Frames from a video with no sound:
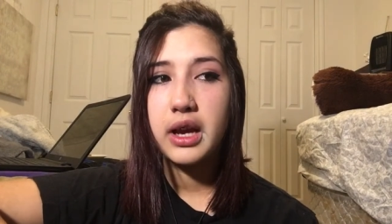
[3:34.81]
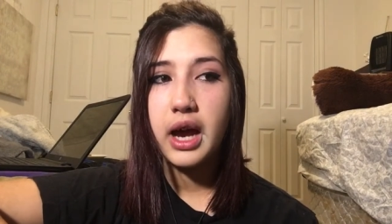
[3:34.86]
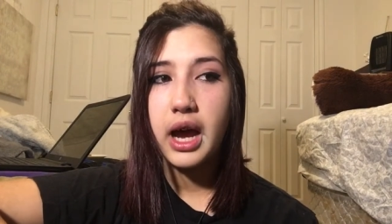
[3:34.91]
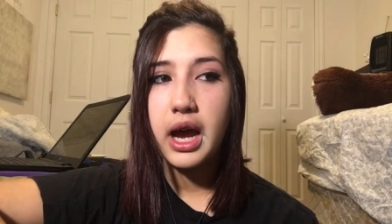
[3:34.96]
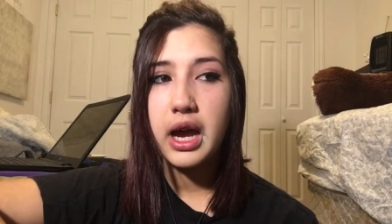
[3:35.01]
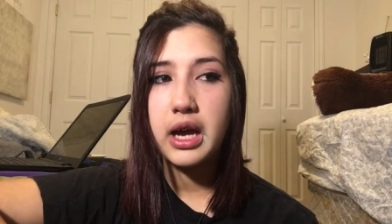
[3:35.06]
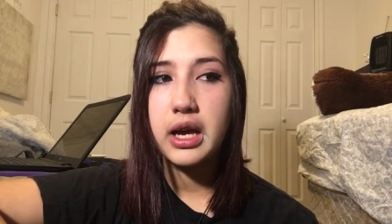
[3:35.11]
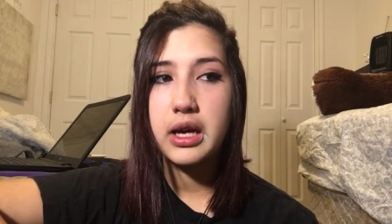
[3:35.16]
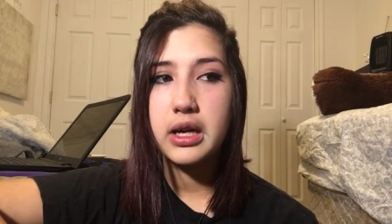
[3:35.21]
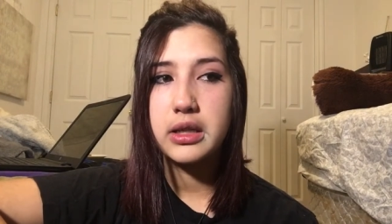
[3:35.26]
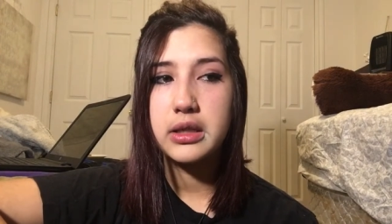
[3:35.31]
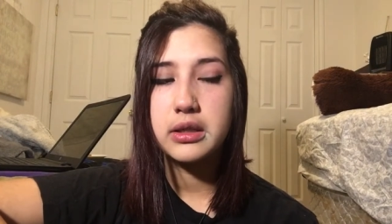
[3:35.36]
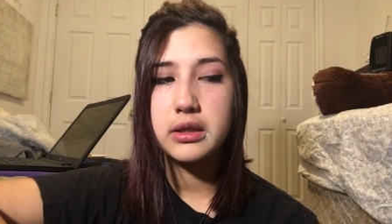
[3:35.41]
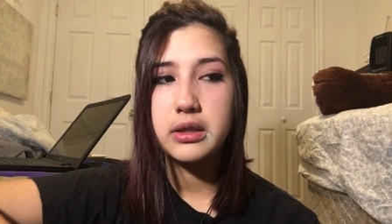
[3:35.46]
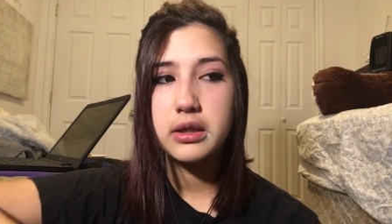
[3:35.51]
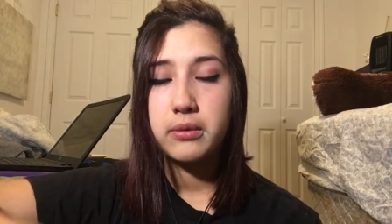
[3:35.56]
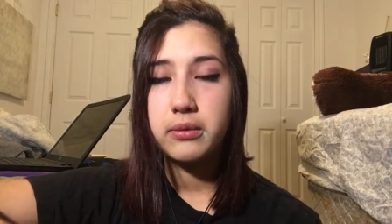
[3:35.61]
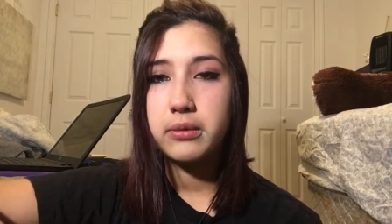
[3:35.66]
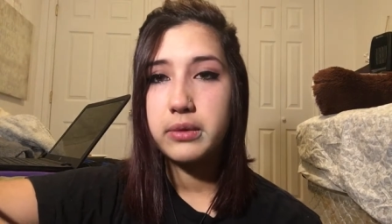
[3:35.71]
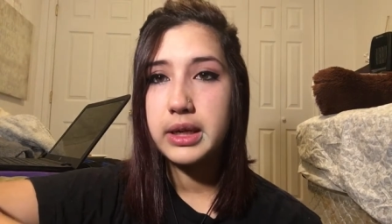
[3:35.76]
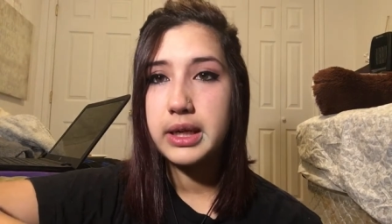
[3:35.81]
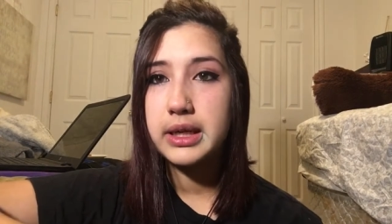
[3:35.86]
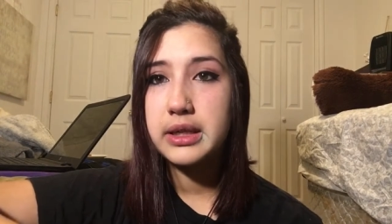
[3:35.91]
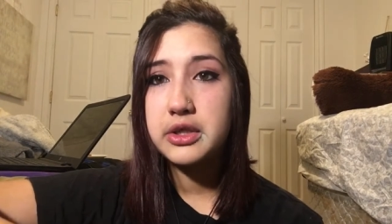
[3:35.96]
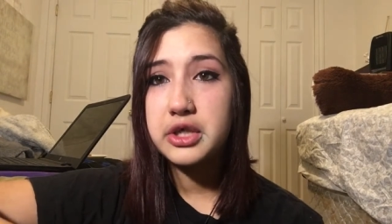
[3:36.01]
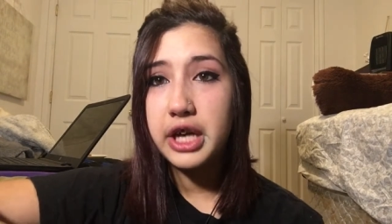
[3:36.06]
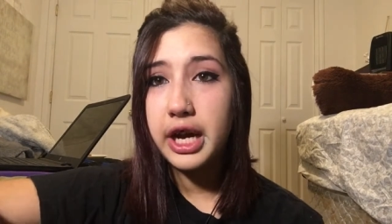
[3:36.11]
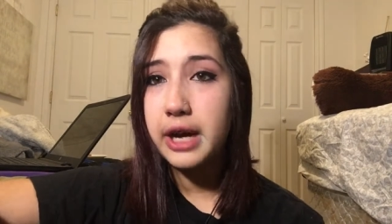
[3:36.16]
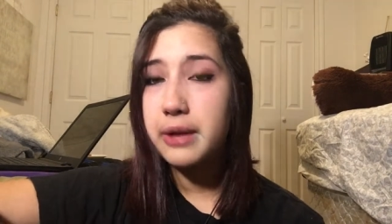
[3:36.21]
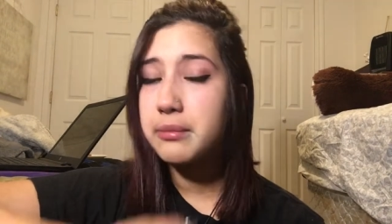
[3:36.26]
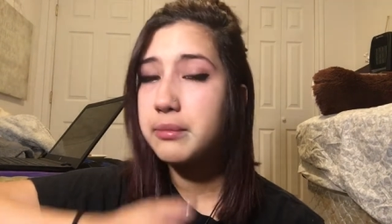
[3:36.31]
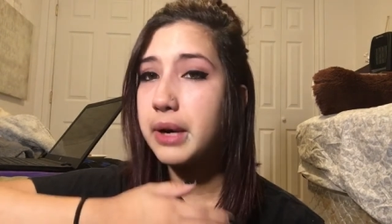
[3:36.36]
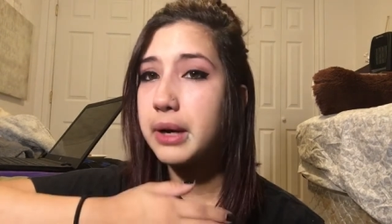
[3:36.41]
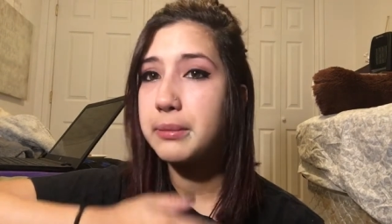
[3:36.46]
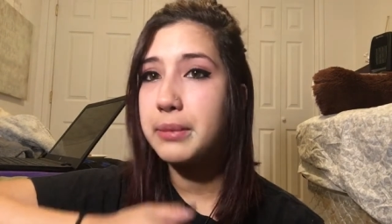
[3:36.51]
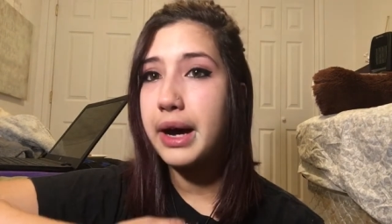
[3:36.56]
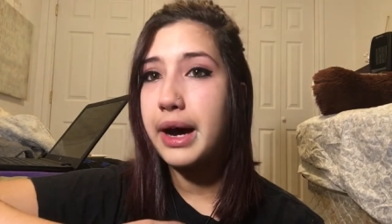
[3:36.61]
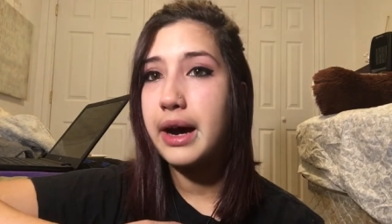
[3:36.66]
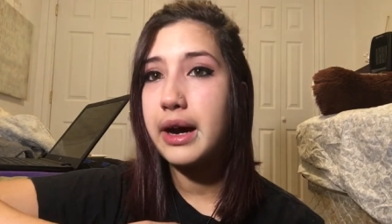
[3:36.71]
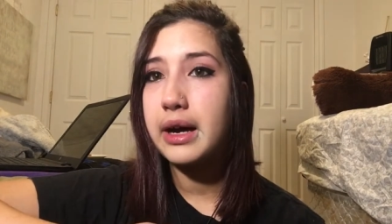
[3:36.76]
and we check my
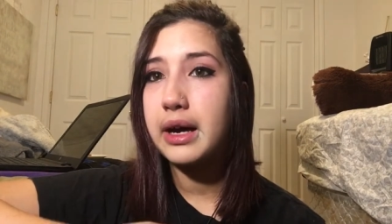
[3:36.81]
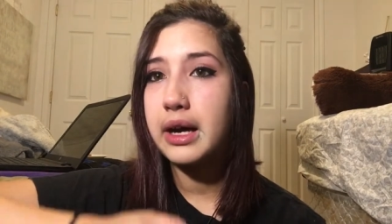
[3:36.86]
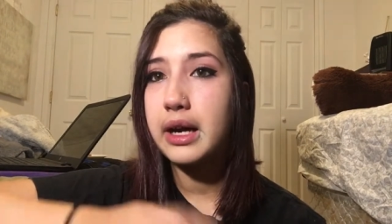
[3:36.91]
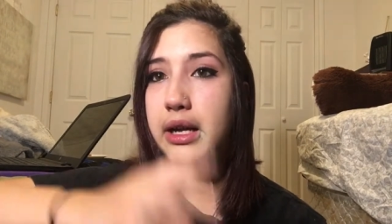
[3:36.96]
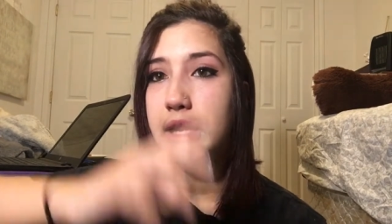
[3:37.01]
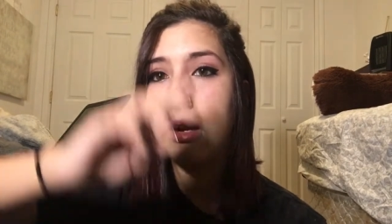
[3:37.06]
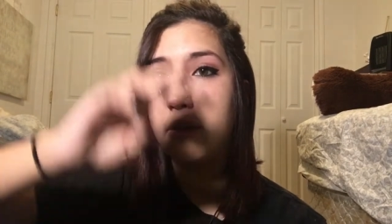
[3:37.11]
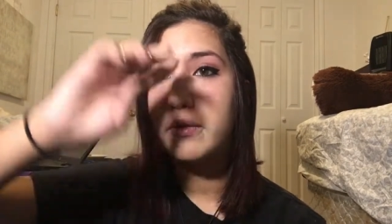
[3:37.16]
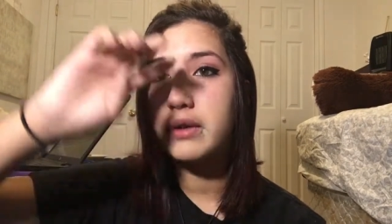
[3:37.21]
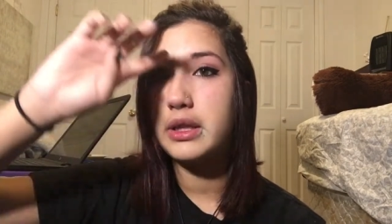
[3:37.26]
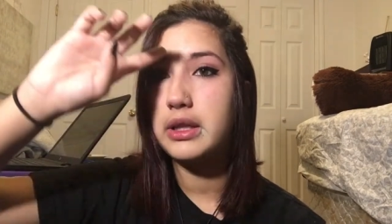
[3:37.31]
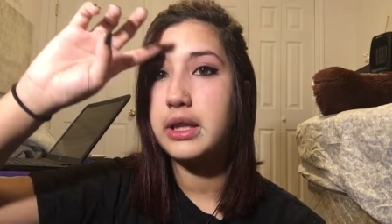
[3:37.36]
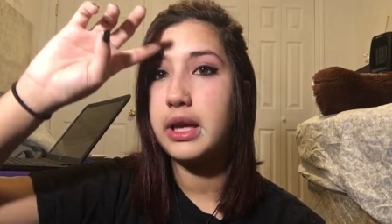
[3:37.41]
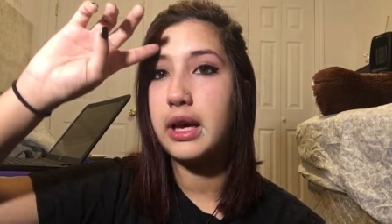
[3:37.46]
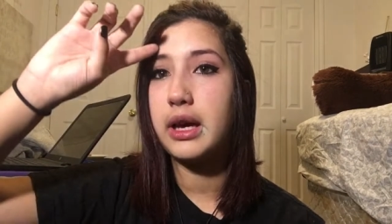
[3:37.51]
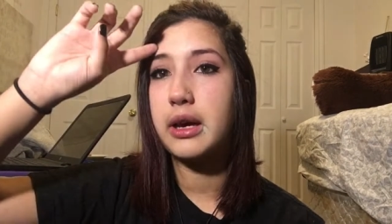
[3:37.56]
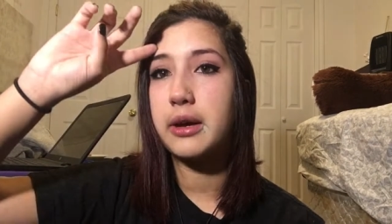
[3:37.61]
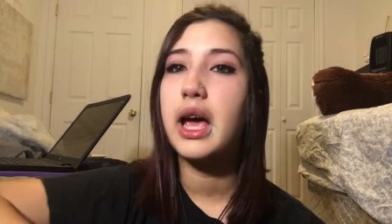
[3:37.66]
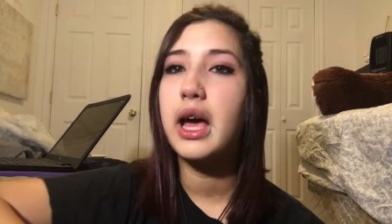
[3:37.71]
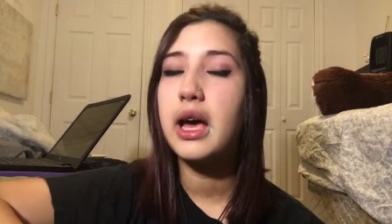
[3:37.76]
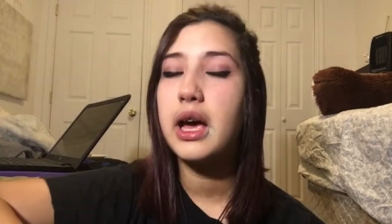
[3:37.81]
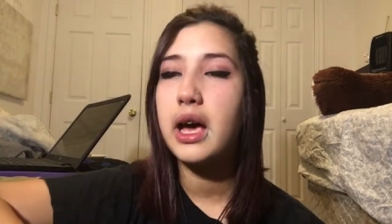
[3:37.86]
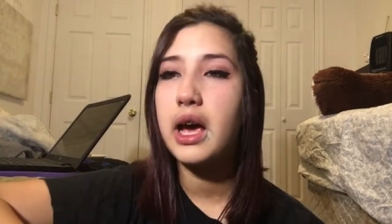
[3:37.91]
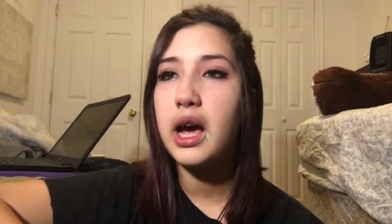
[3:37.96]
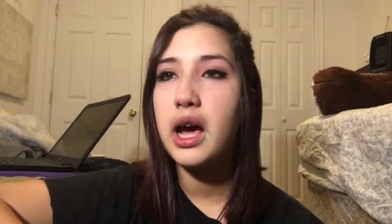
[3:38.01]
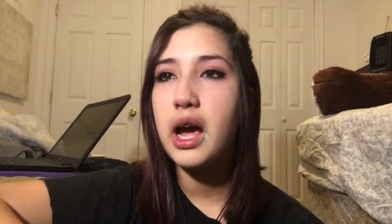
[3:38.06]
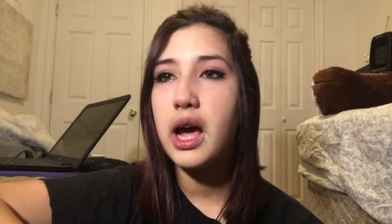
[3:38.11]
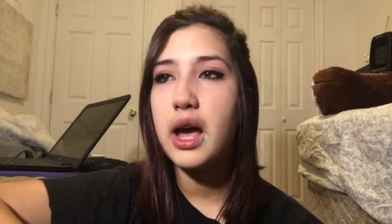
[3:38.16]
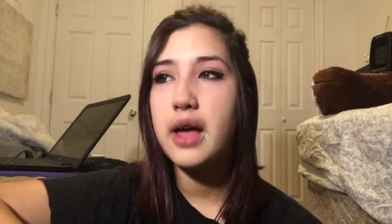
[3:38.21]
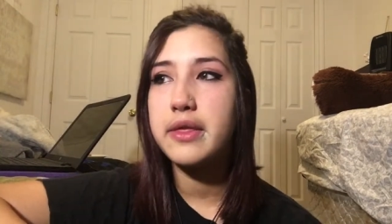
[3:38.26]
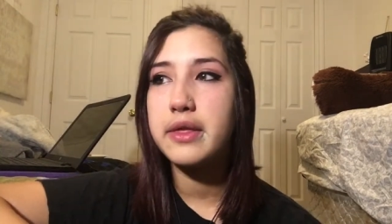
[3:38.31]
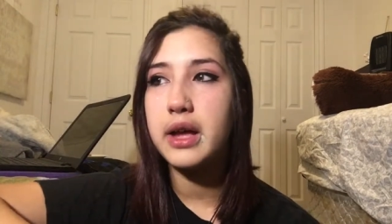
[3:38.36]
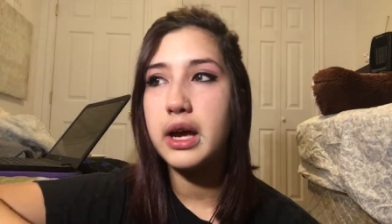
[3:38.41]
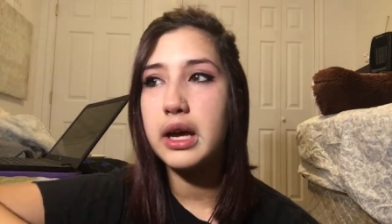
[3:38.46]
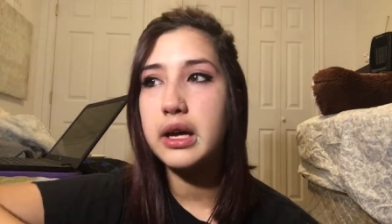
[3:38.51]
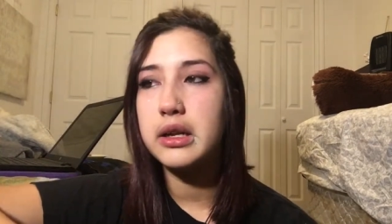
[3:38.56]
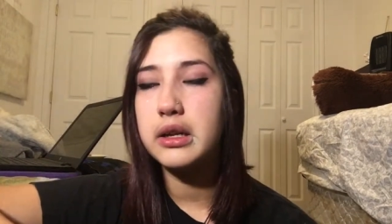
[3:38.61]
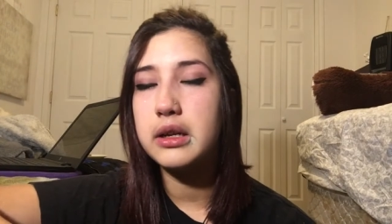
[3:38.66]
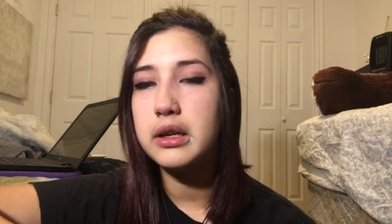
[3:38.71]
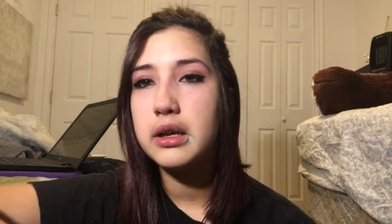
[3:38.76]
bag and everything, and
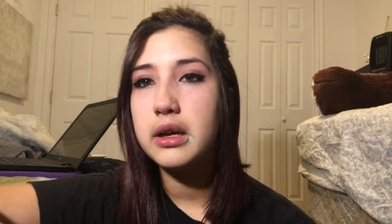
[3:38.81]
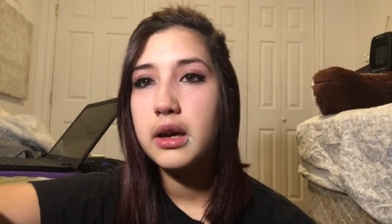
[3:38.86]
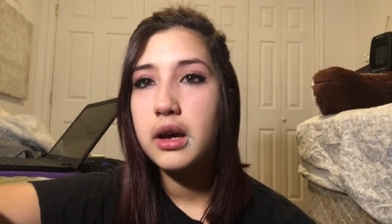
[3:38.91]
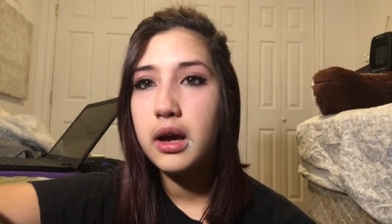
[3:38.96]
then